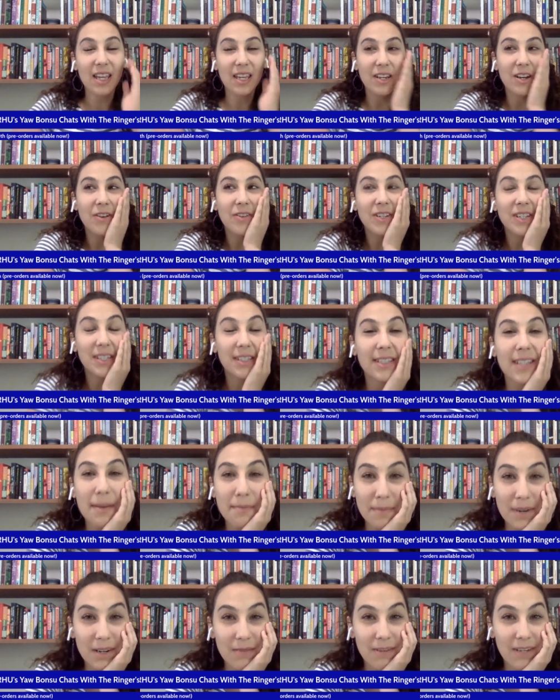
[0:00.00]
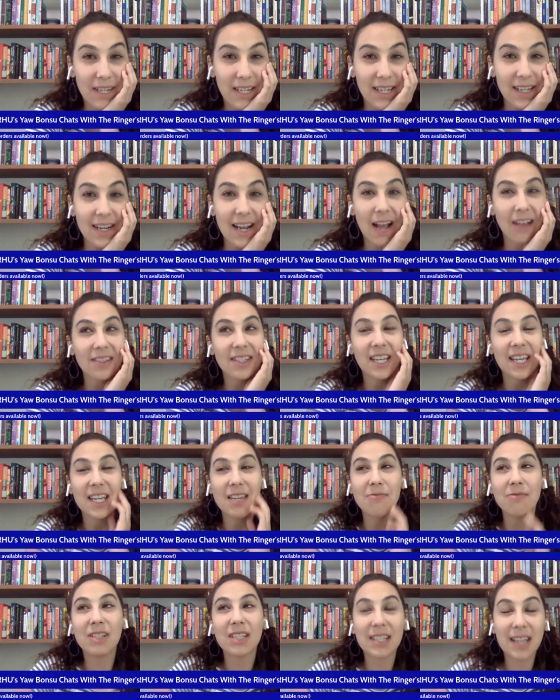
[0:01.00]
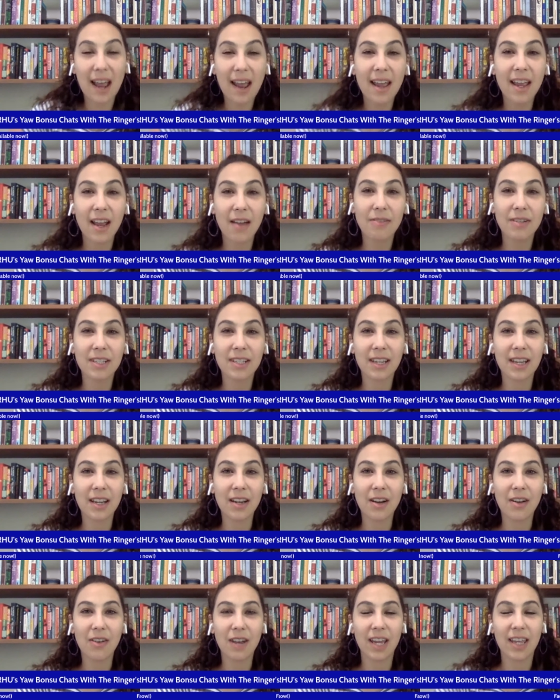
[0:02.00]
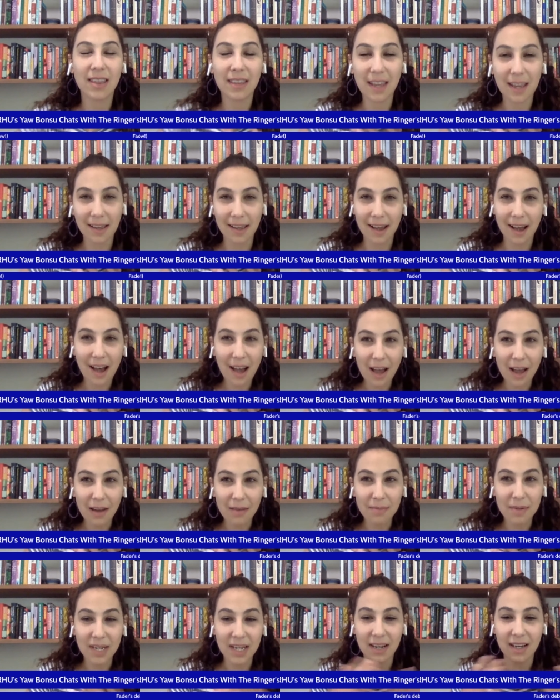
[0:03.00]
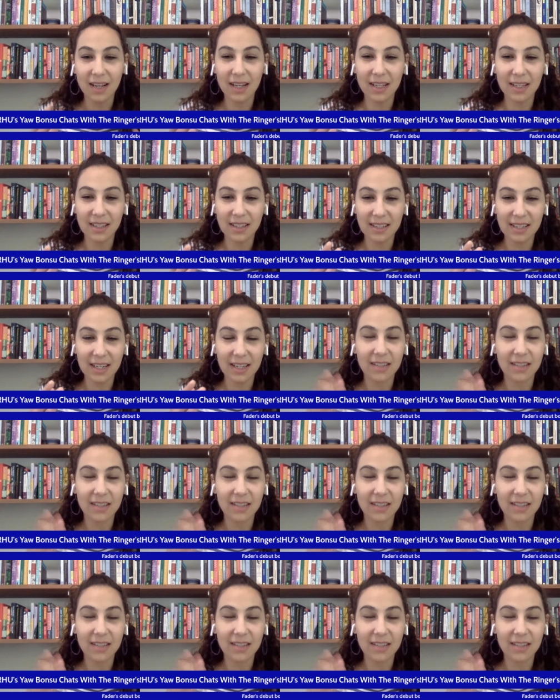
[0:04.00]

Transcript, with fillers: you know, in December when he announced that he was staying, I was like, okay, thank God, because